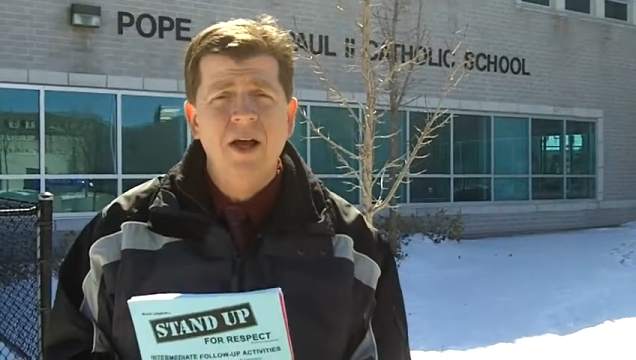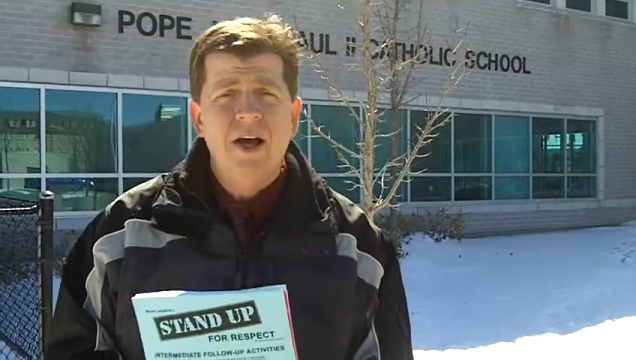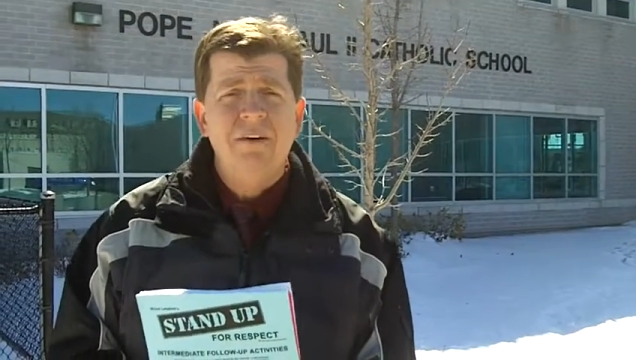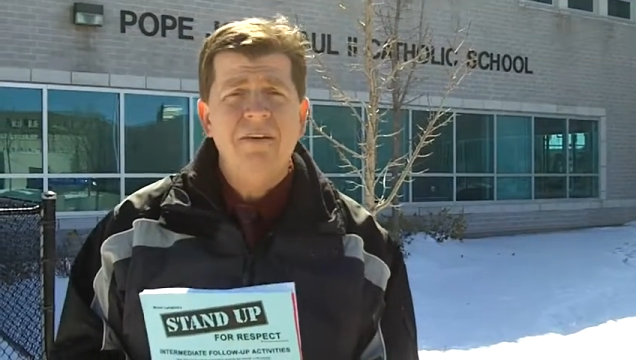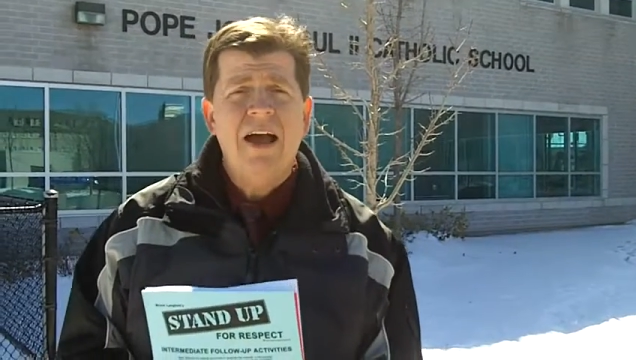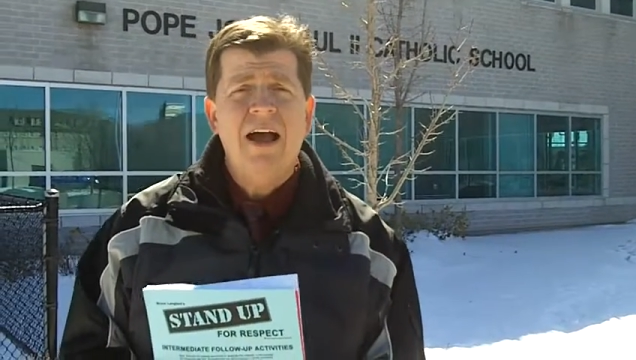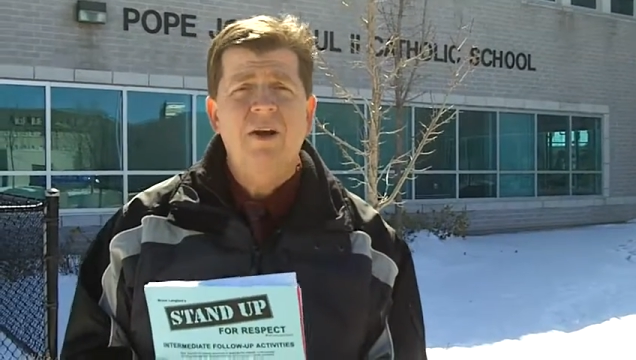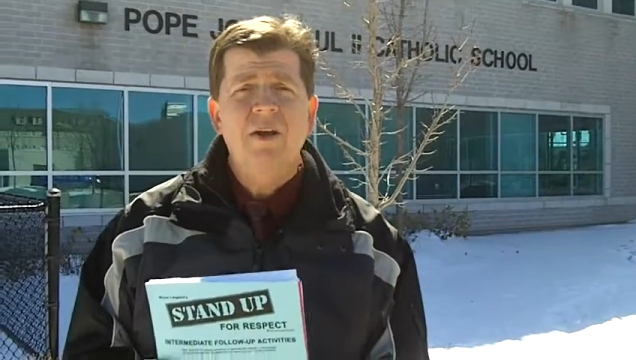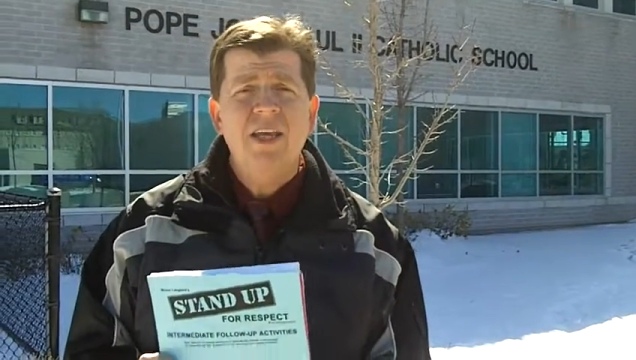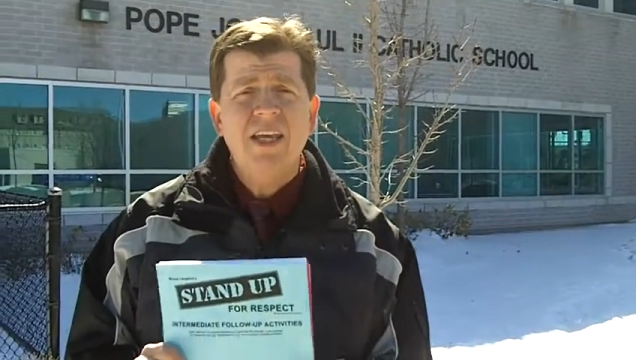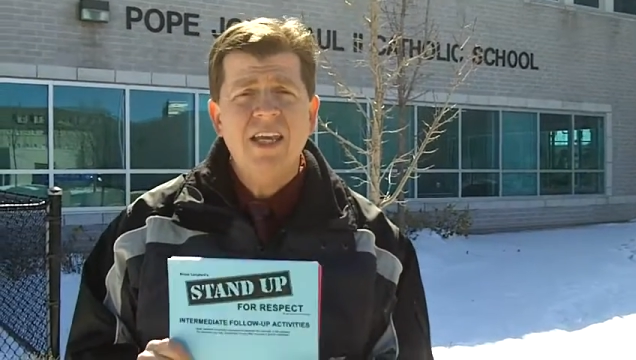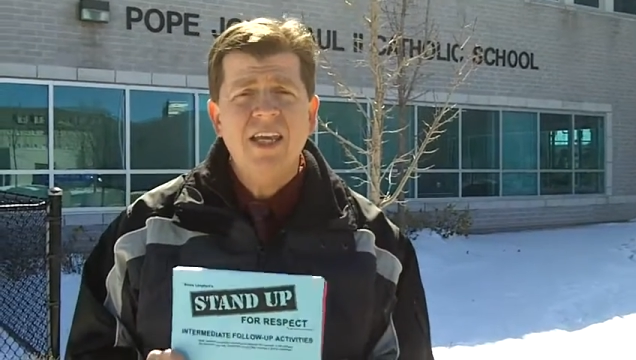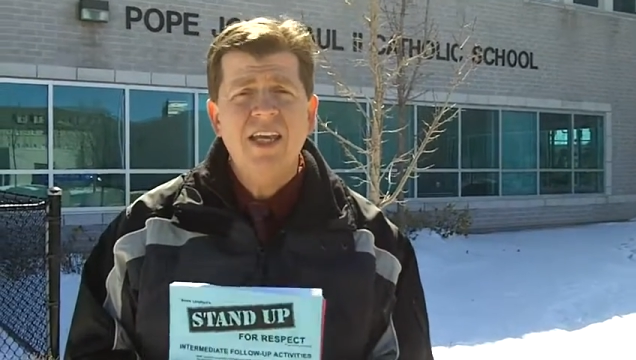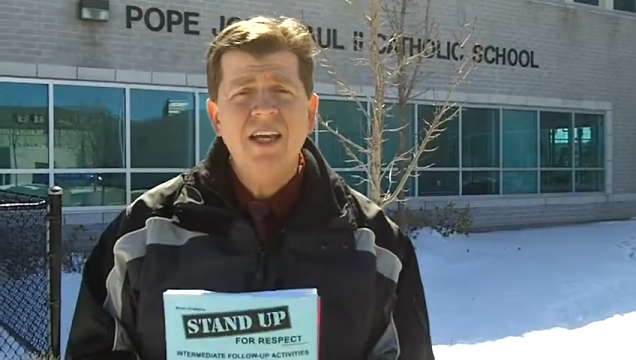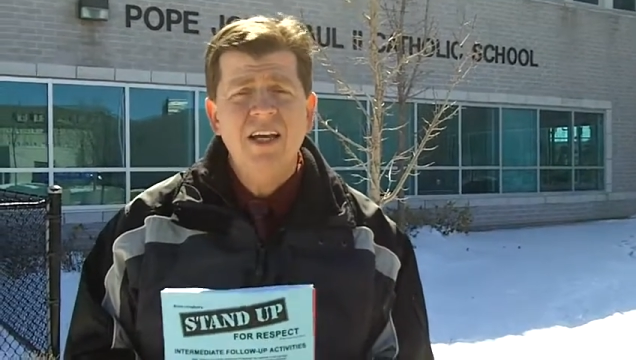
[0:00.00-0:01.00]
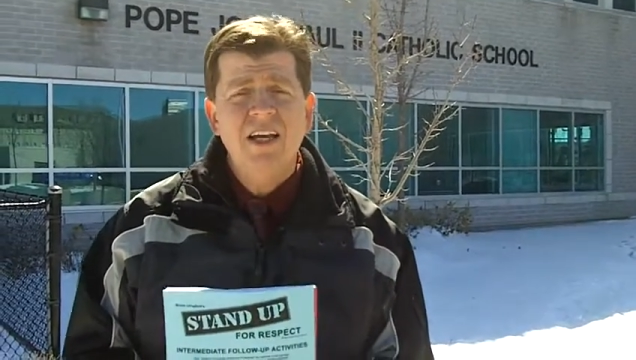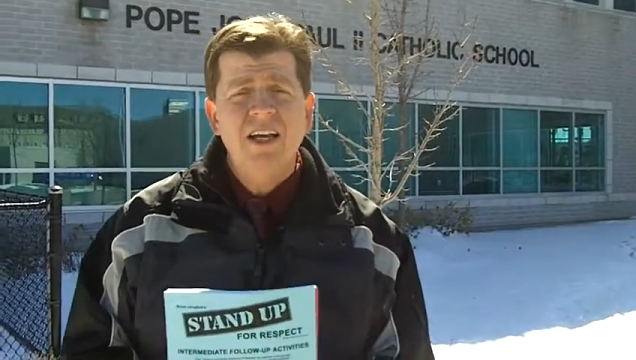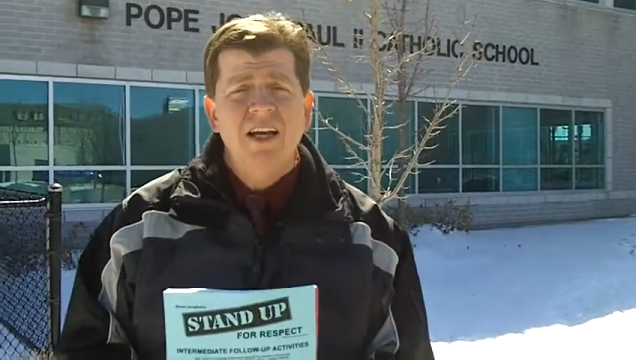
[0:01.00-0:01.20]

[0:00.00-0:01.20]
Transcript: of how he